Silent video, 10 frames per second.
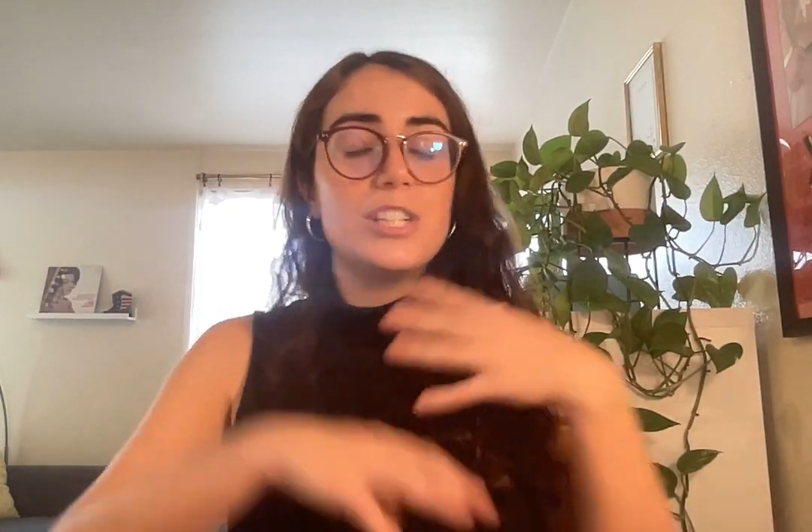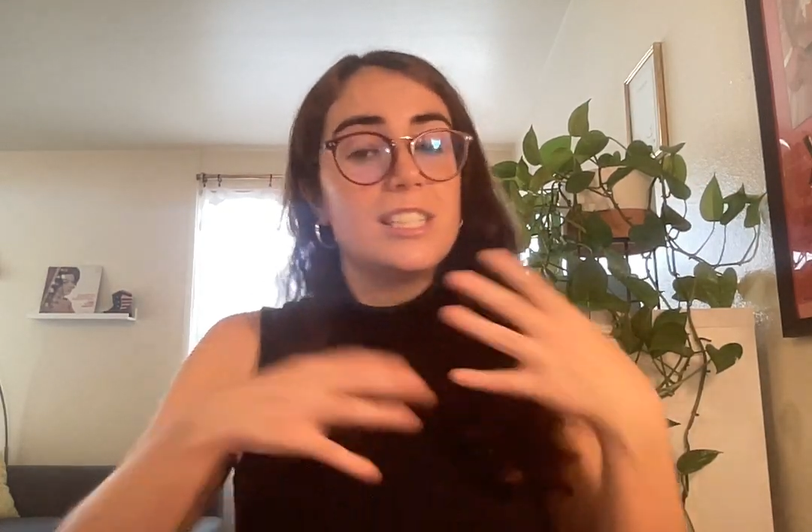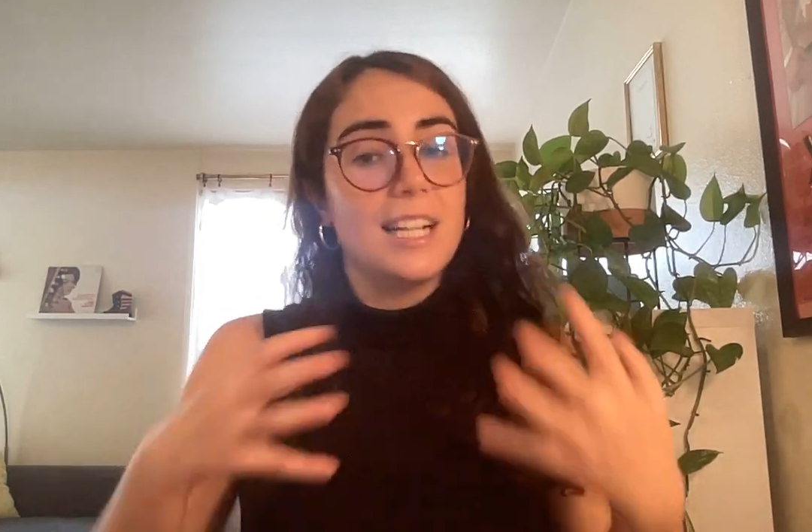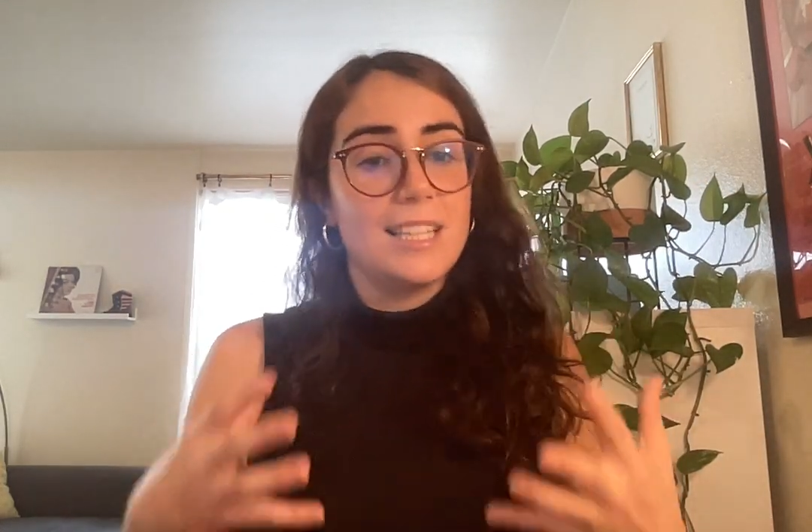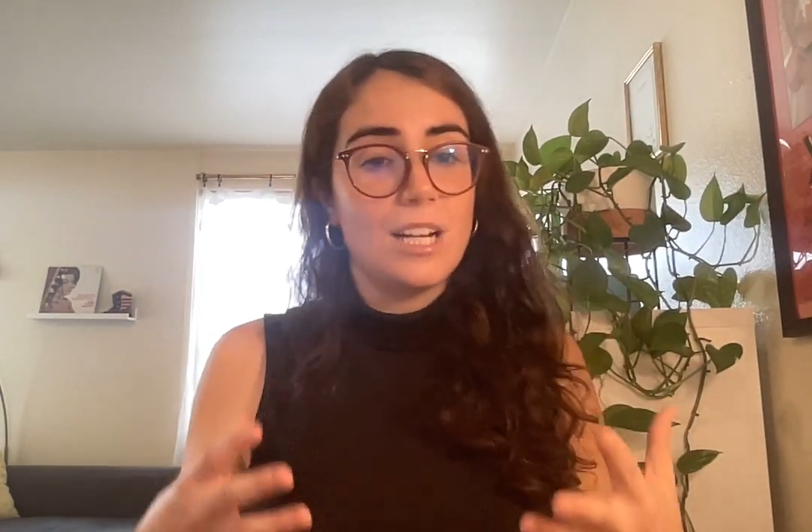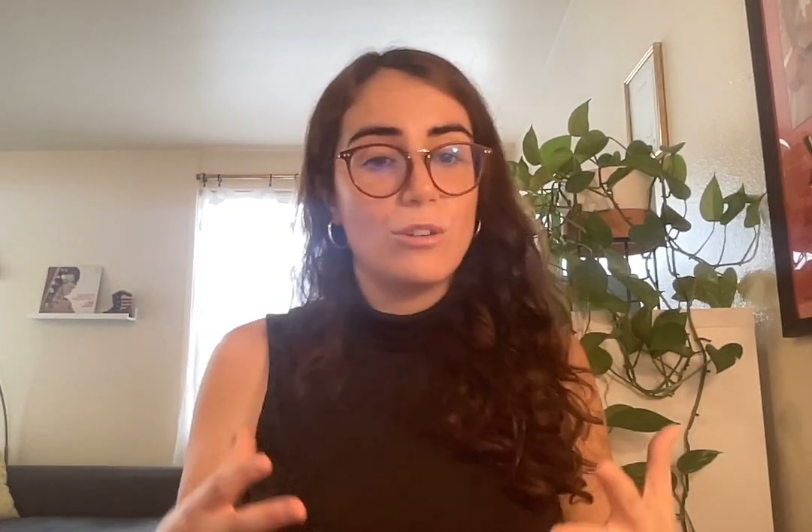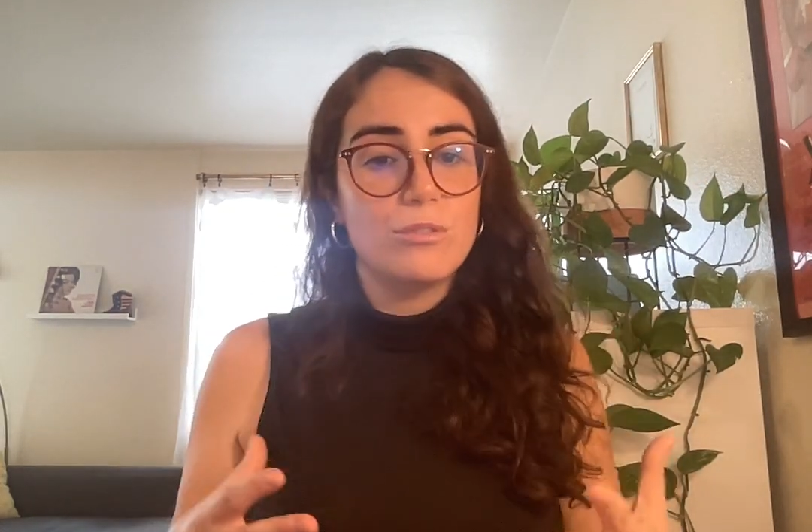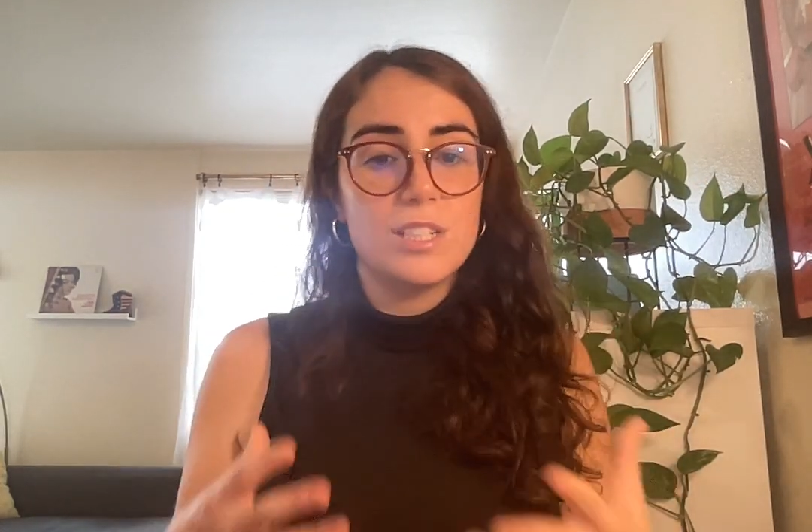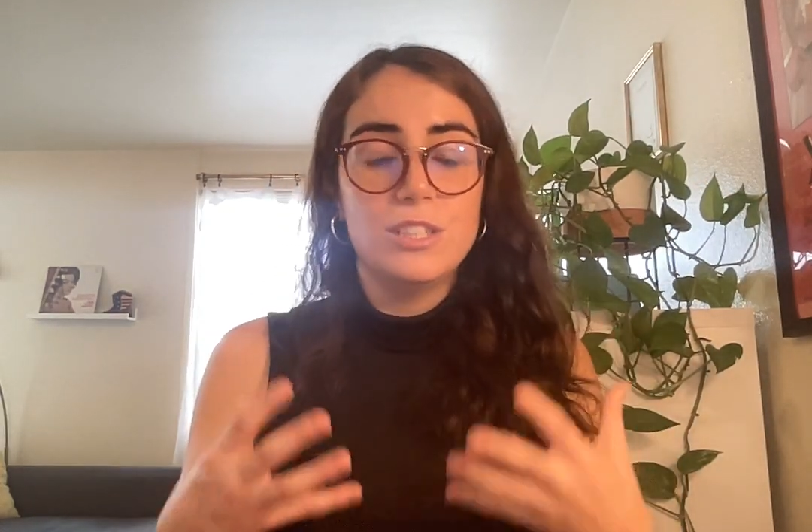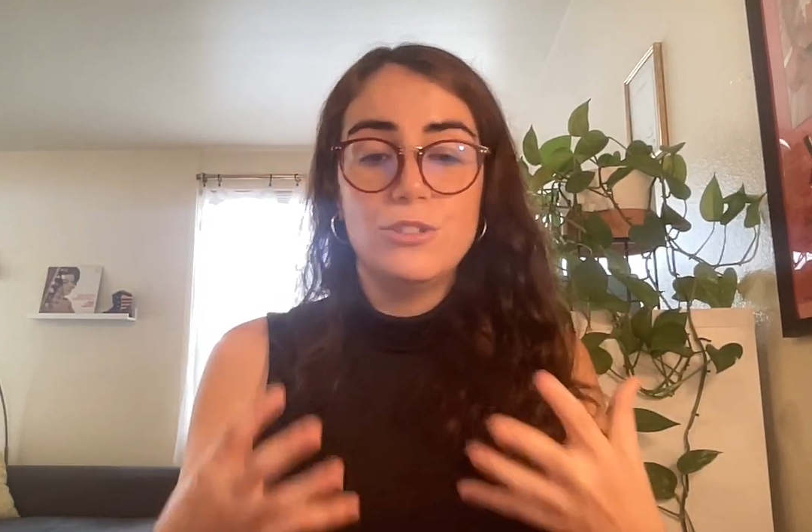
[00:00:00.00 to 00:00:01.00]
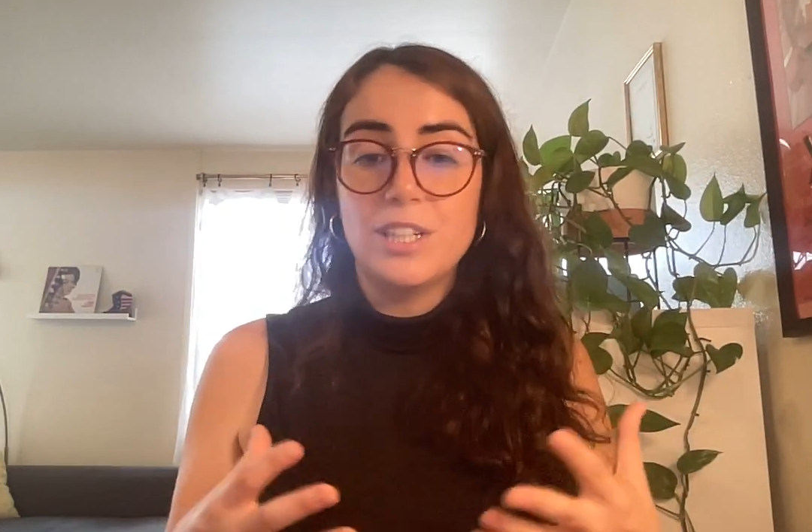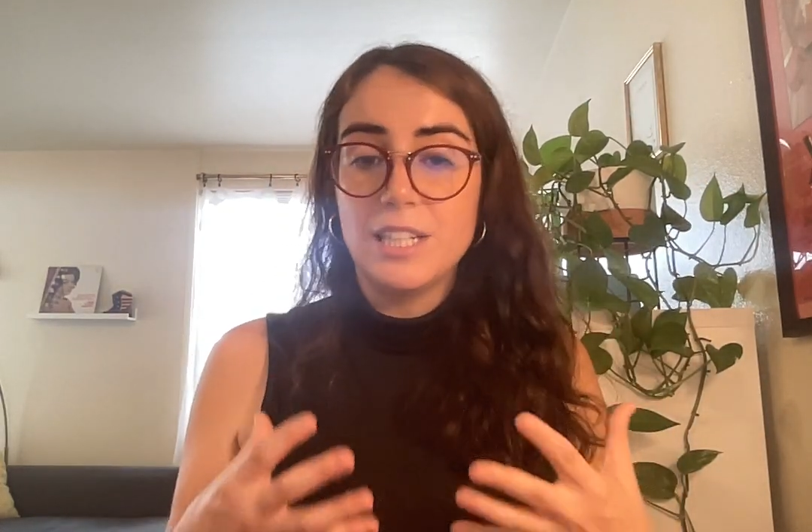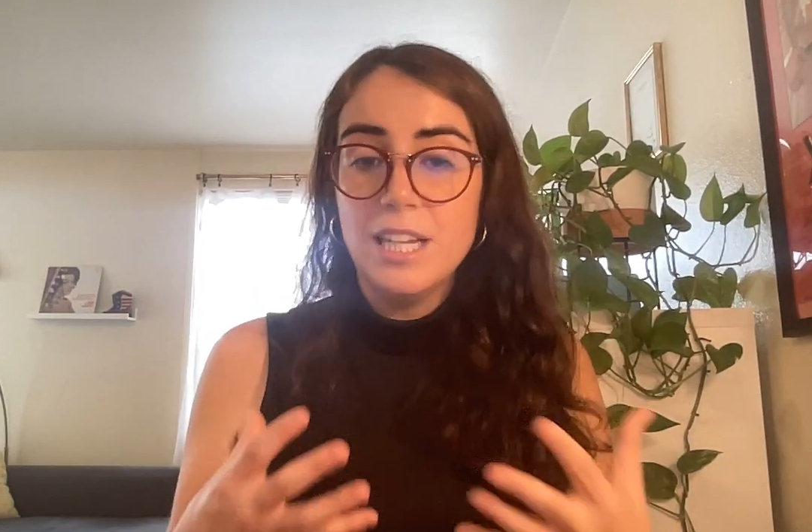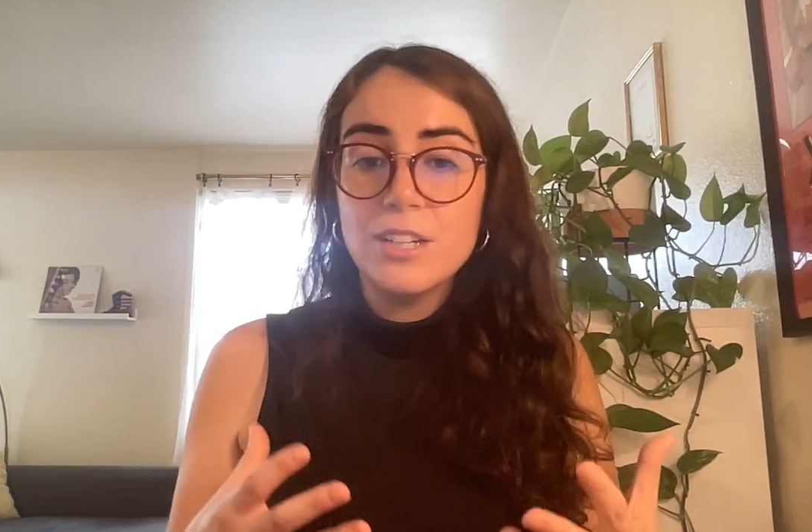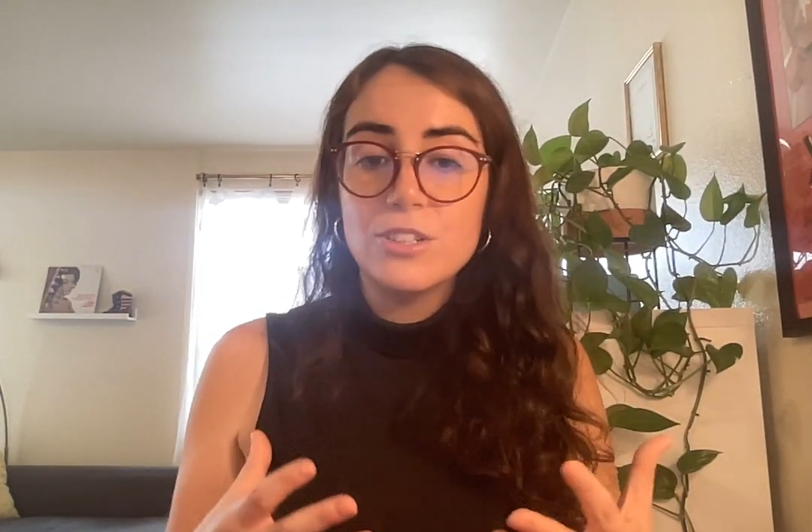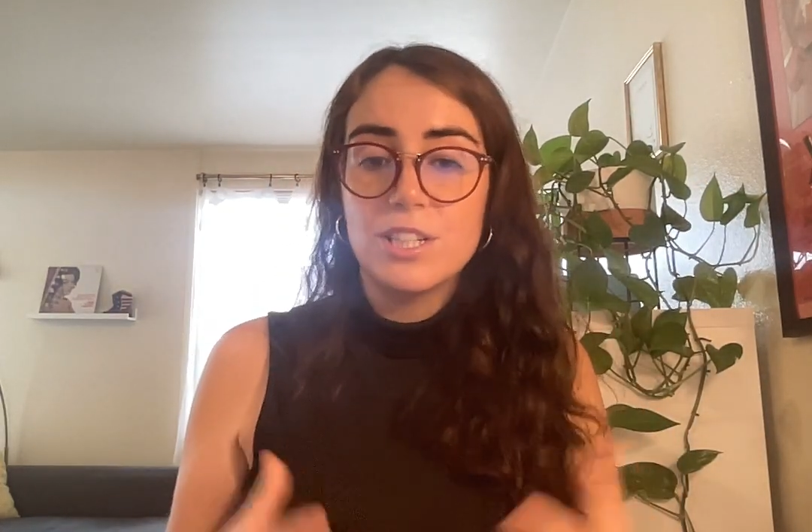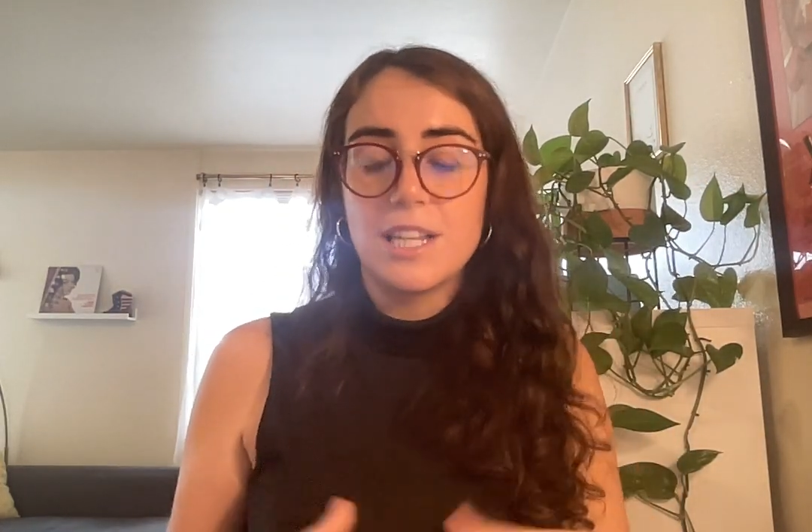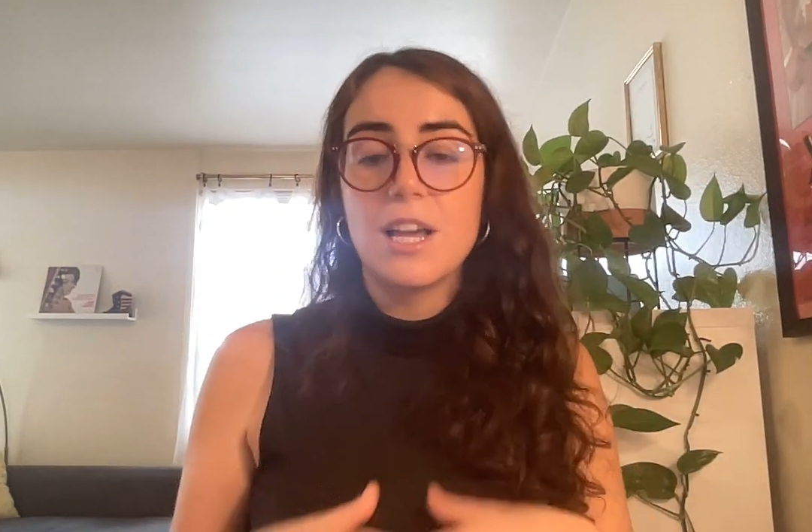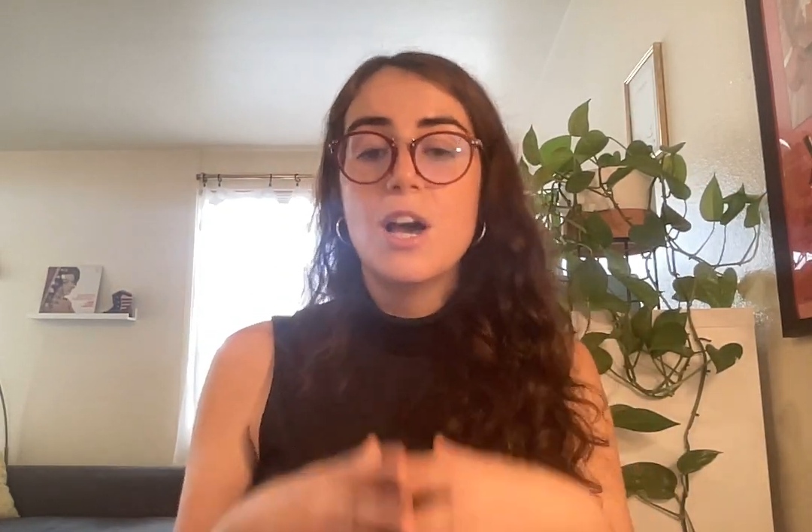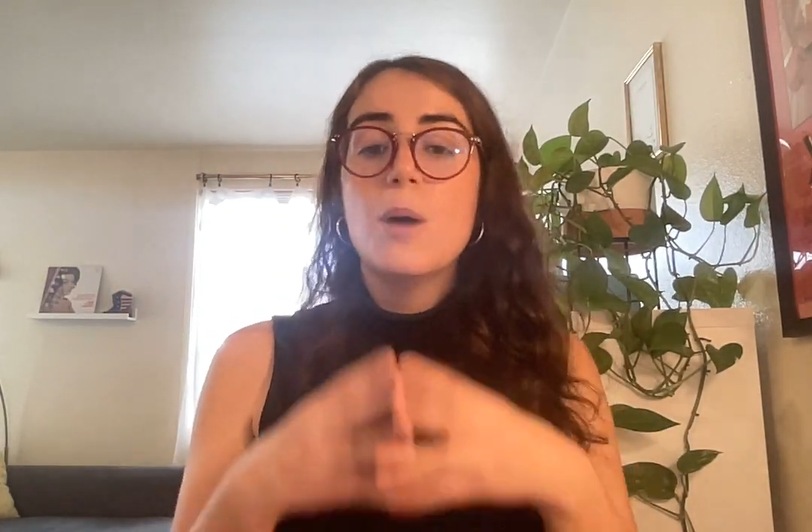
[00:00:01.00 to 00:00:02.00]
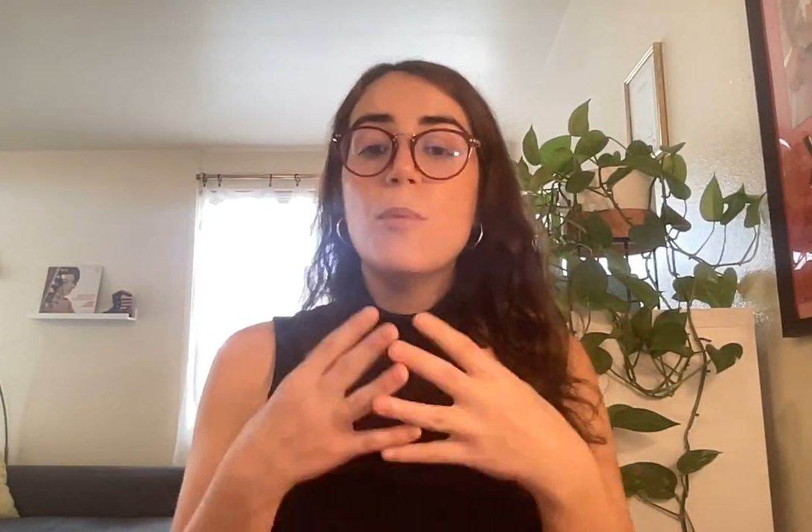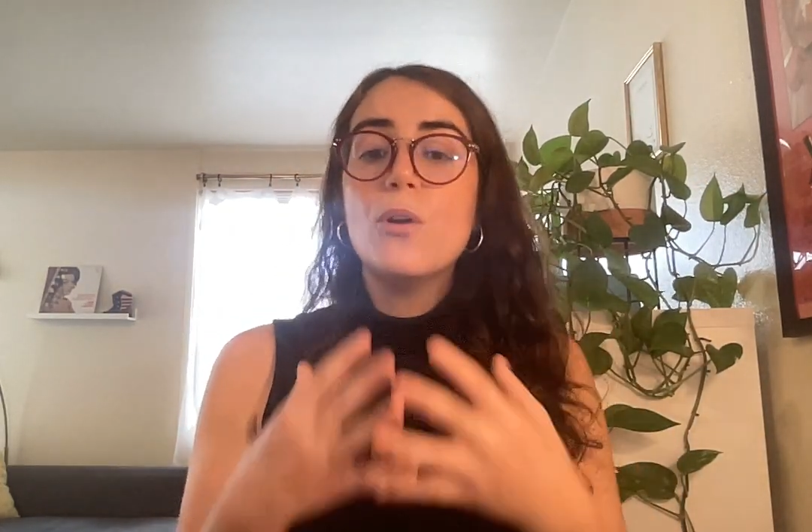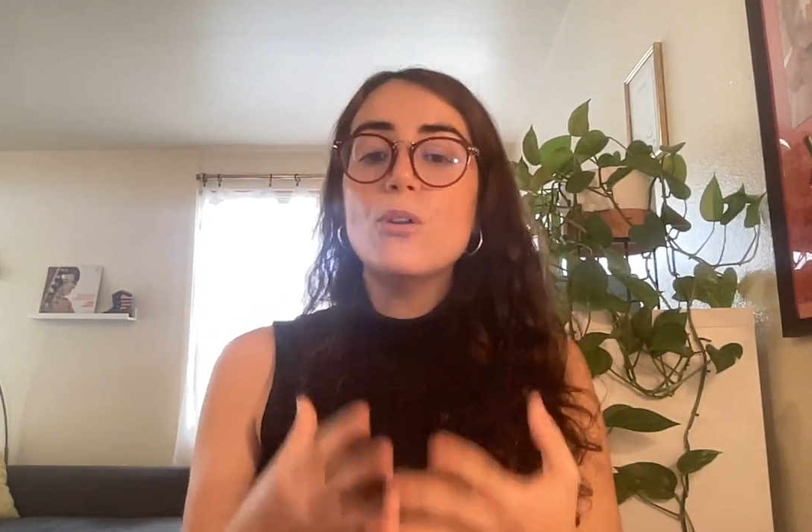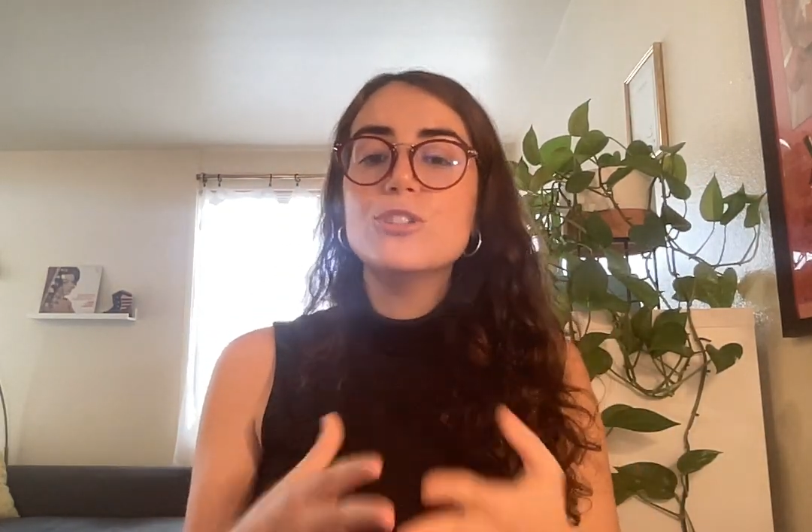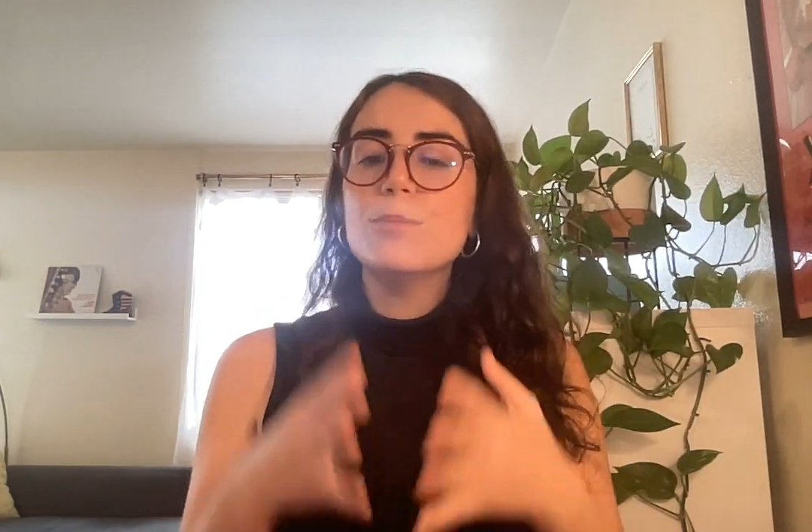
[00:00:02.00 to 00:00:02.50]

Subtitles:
Santa Cruz's enduring legacy, but also